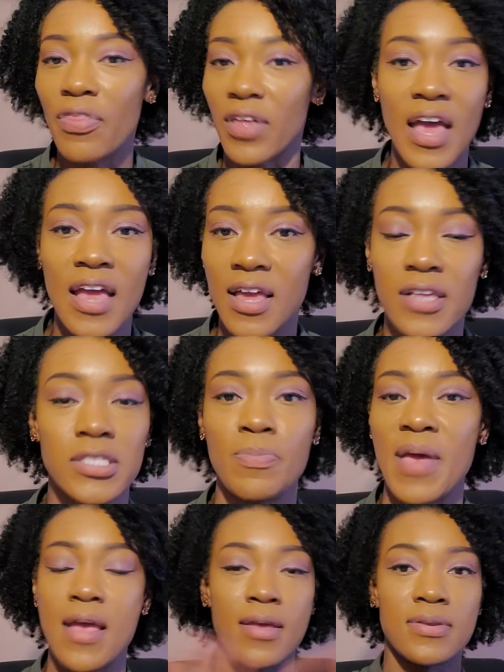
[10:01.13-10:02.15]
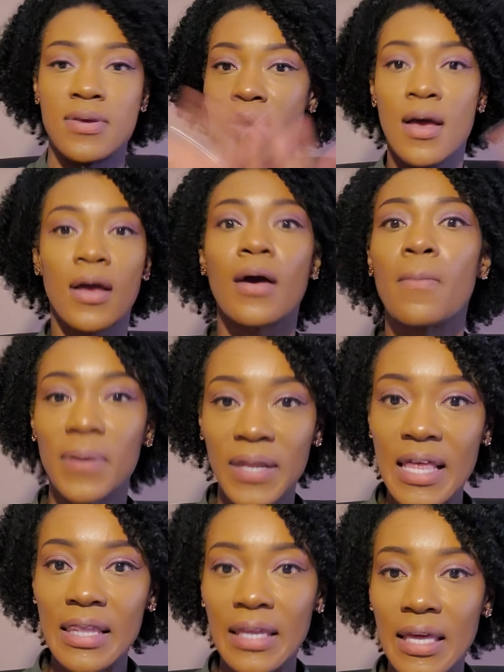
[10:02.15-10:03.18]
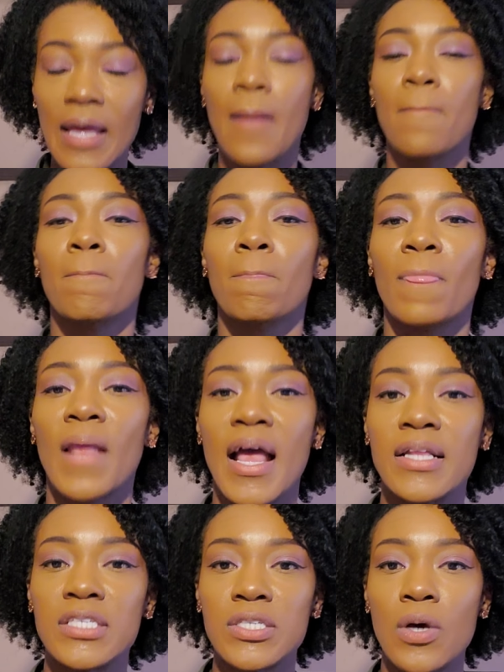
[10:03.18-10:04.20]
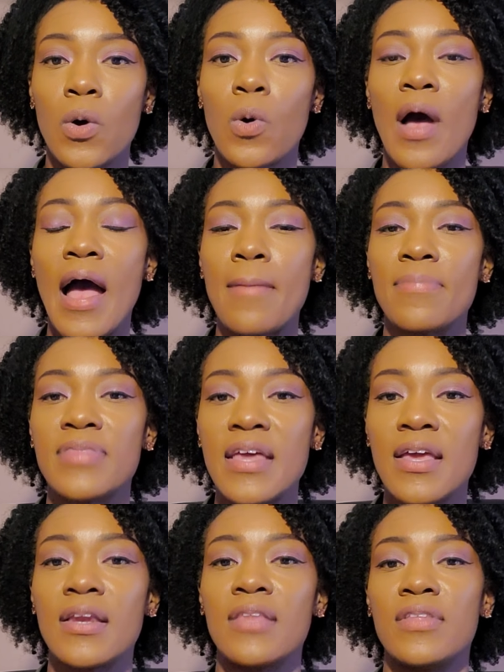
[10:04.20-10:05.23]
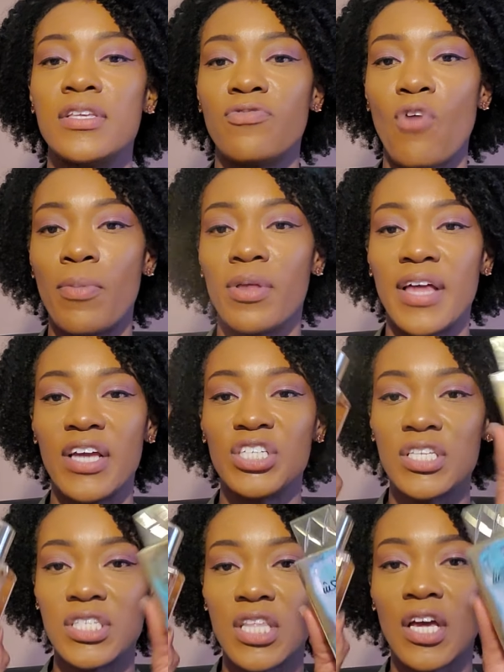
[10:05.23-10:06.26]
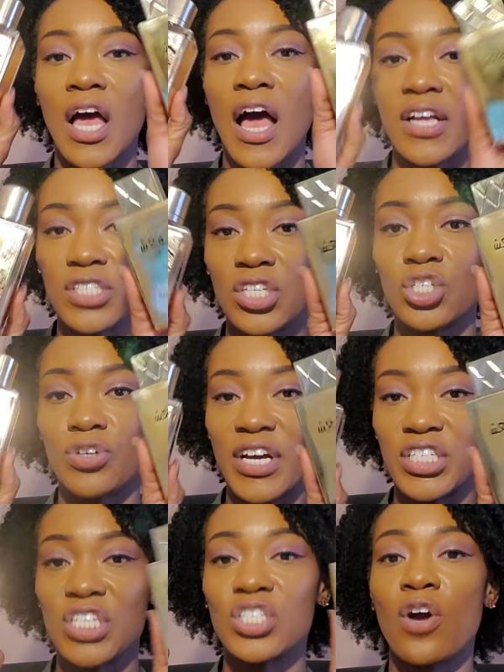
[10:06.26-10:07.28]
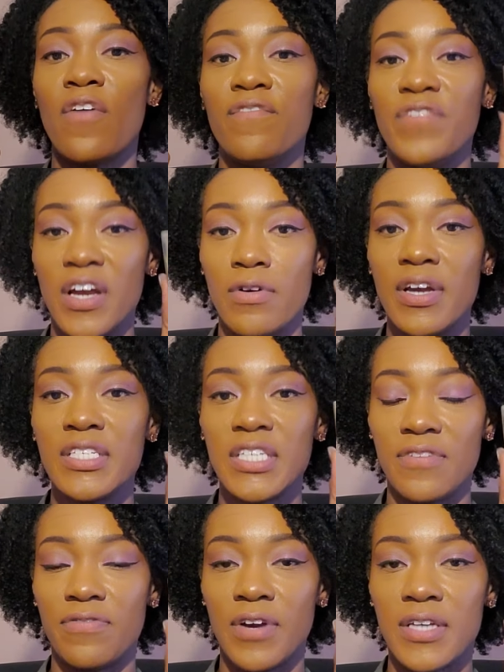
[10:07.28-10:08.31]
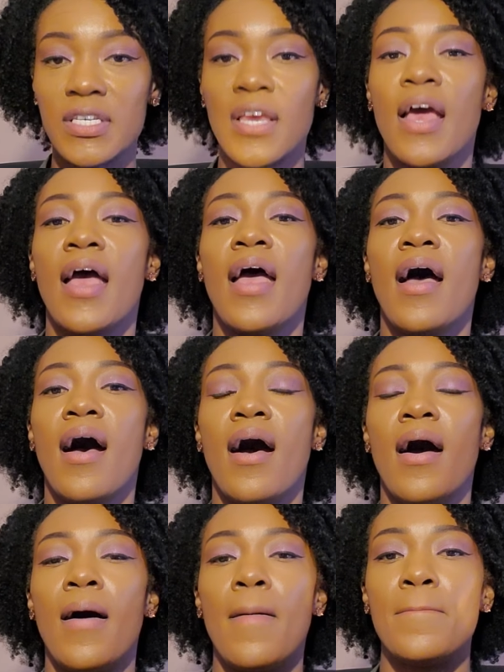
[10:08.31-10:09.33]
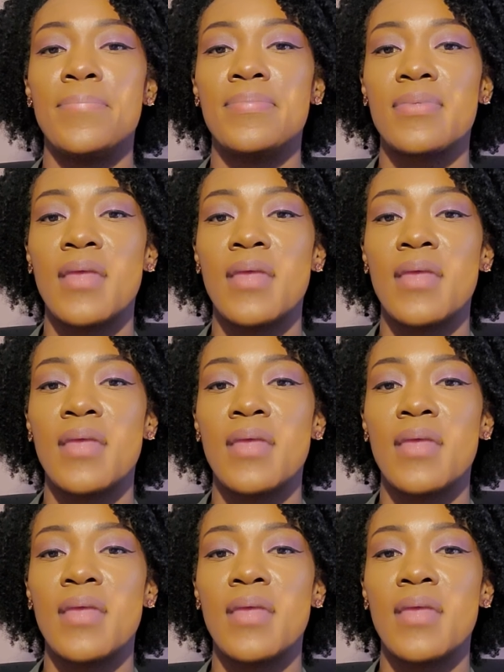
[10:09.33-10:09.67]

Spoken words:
the cake gets baked completely. And so I'm thinking in these formulations, the concentrations are very different. And